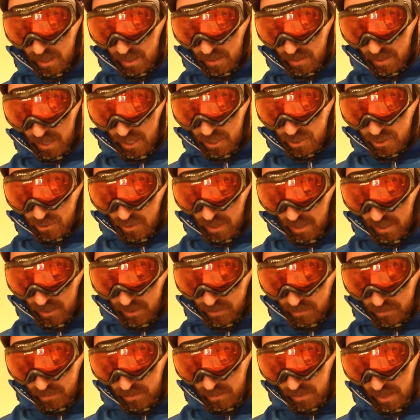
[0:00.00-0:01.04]
The answer
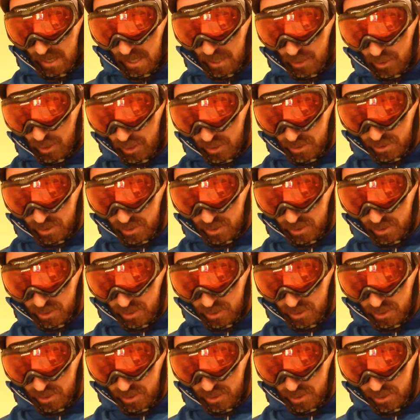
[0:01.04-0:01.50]
I got,